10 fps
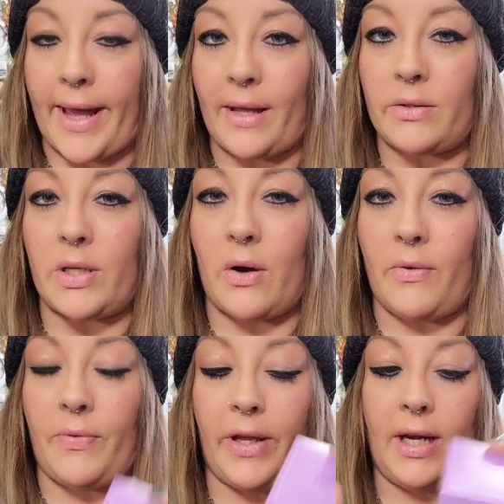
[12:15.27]
Okay,
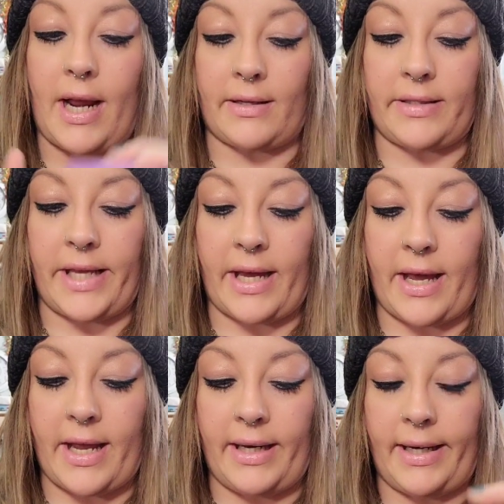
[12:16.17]
so the next thing
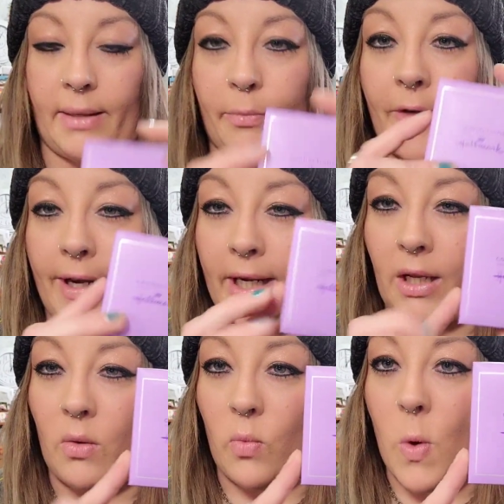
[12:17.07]
I ended up
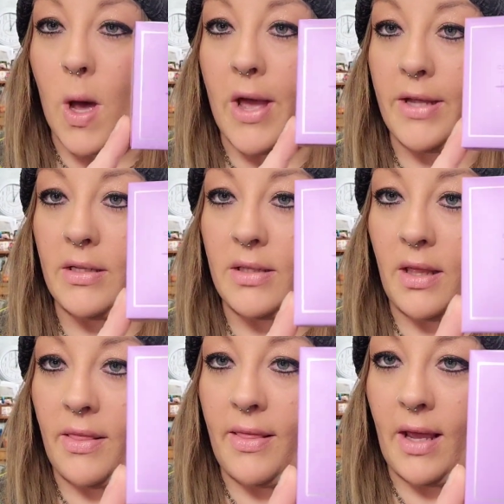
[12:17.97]
finding was
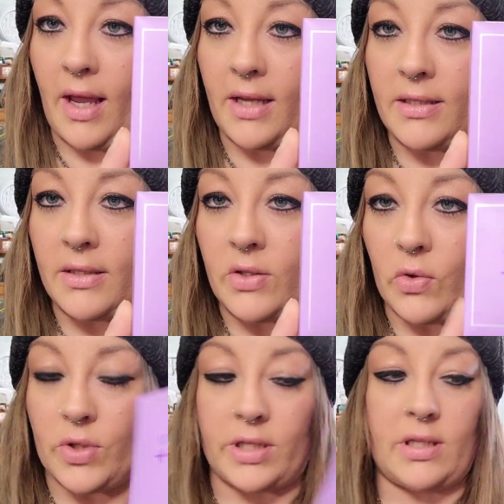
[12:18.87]
this.
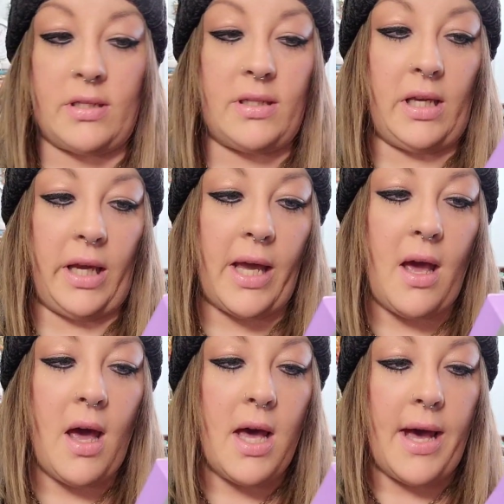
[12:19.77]
So this is the
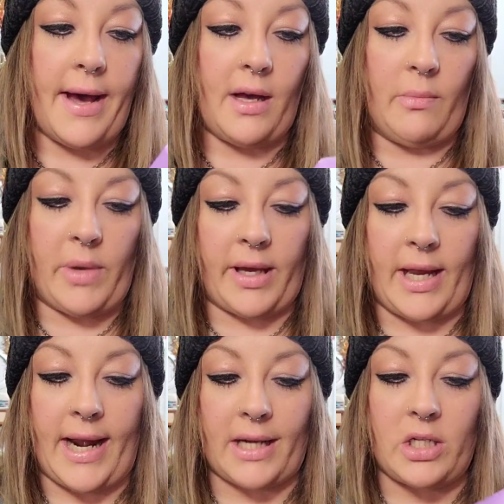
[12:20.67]
um,
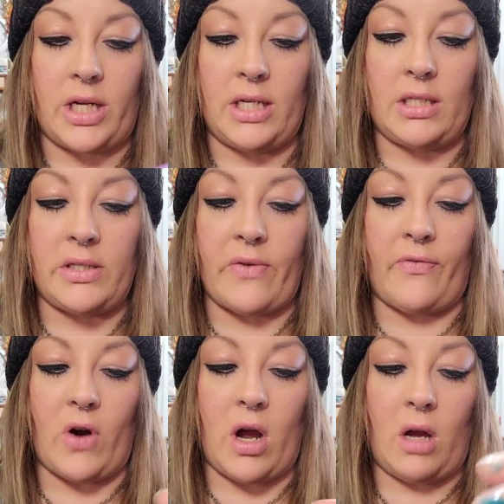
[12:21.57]
connections
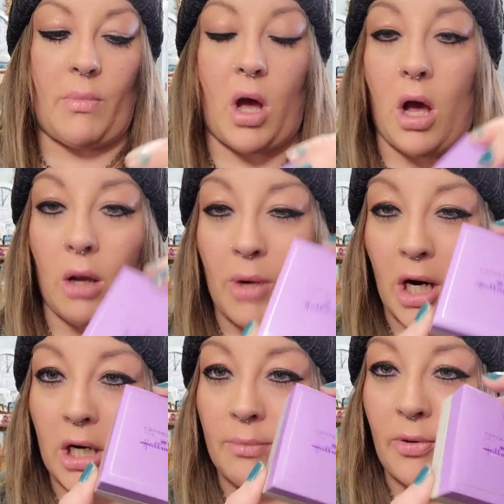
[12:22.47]
from
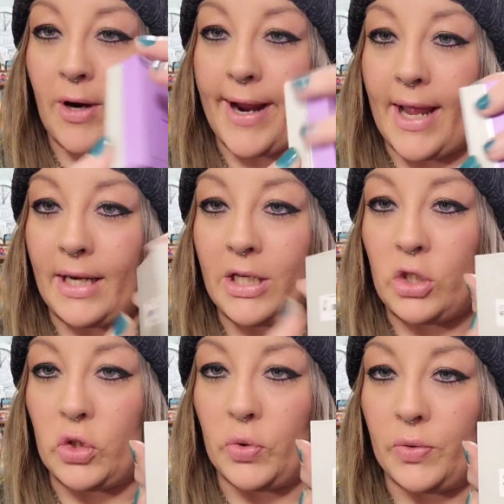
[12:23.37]
Hallmark brand
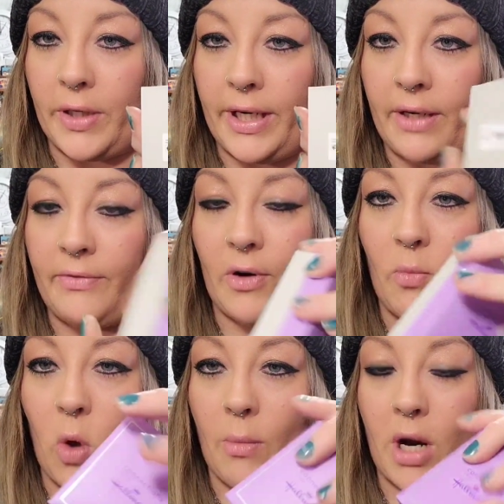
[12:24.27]
jewelry
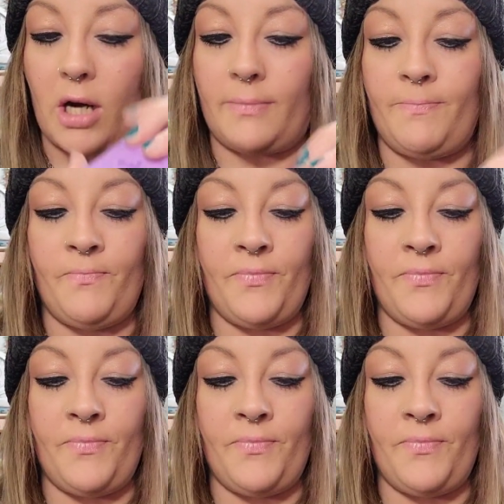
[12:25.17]
from Walmart.